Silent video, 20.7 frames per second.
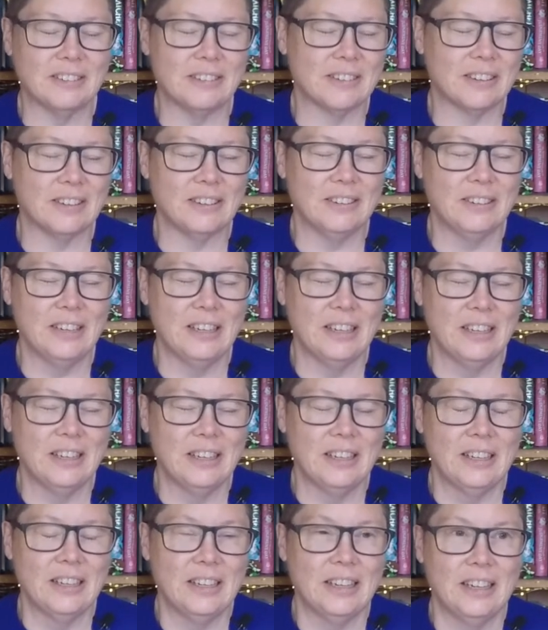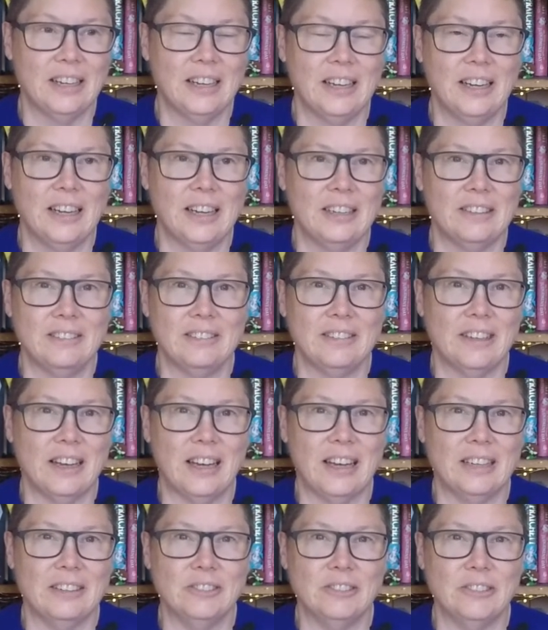so
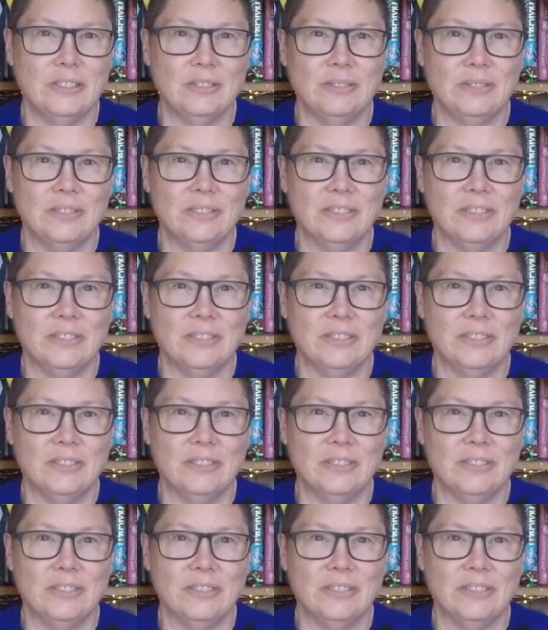I'm